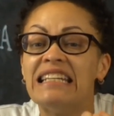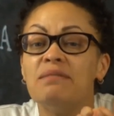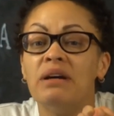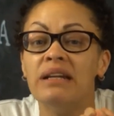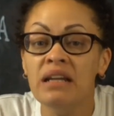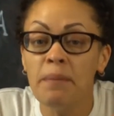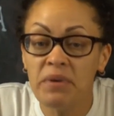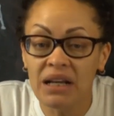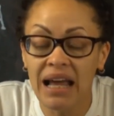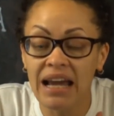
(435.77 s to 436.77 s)

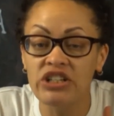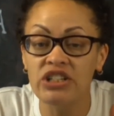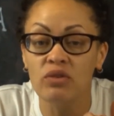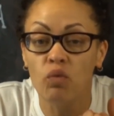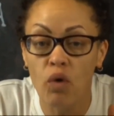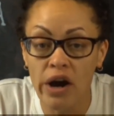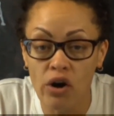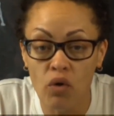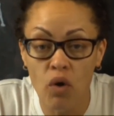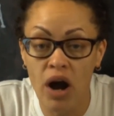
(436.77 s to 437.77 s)
manipulation
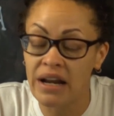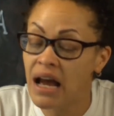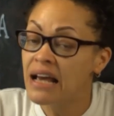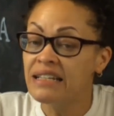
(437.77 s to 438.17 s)
101.